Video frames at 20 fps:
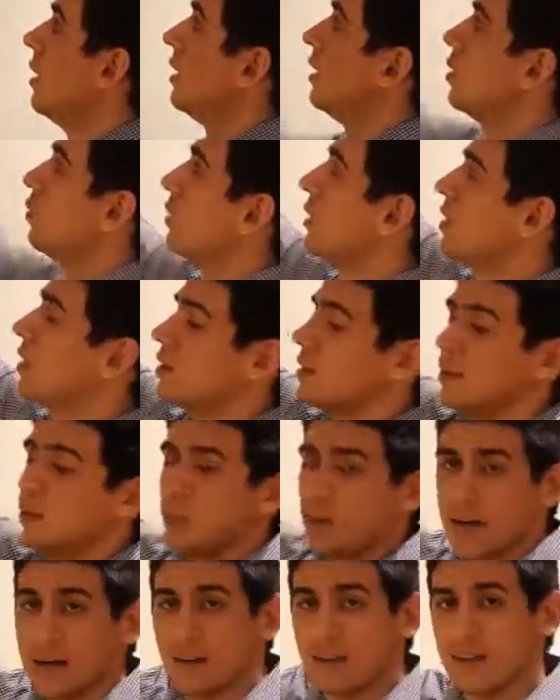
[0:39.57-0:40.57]
And then
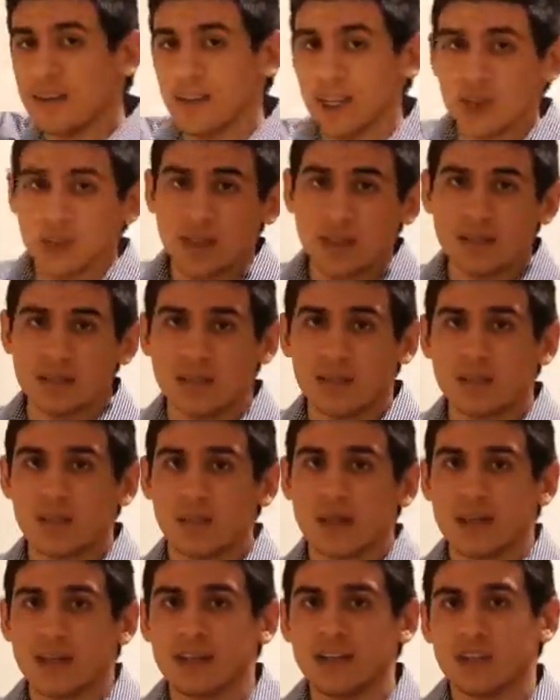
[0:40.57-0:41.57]
we have the expenses
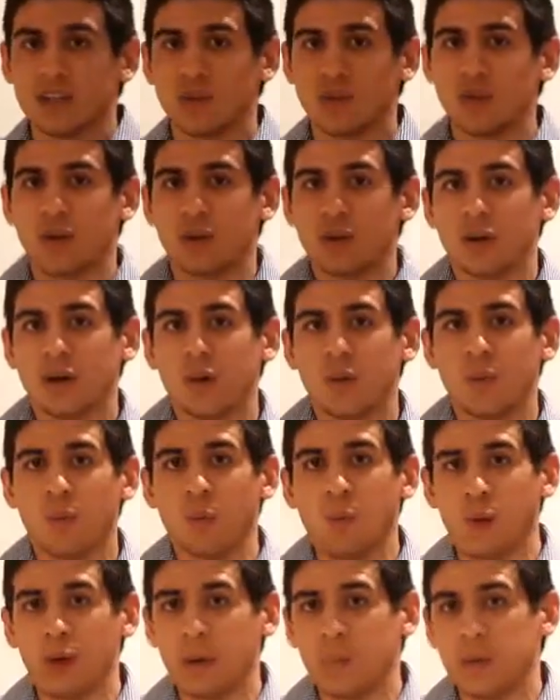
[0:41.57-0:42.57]
side, showing,
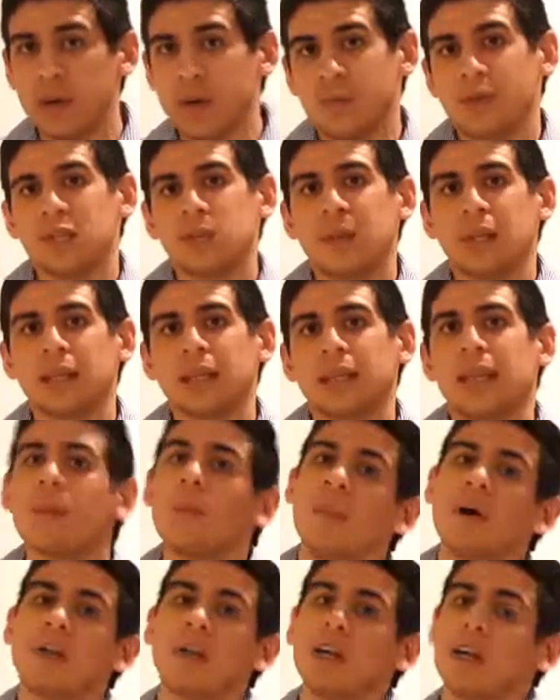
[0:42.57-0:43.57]
what are we going to be spending
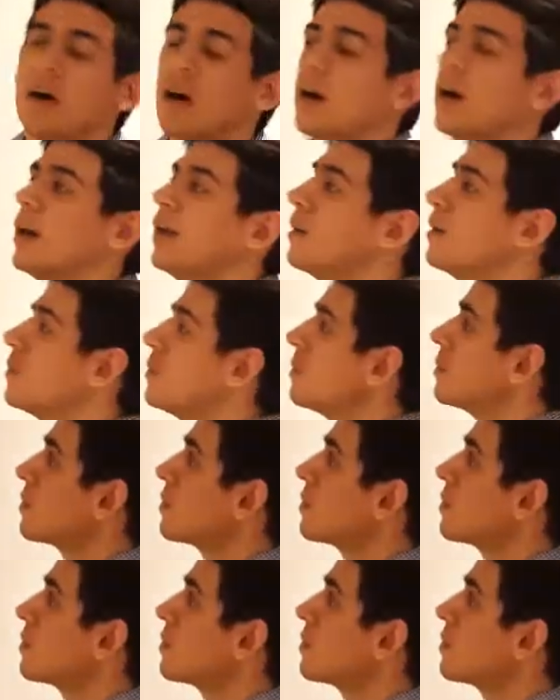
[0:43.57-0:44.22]
that money on.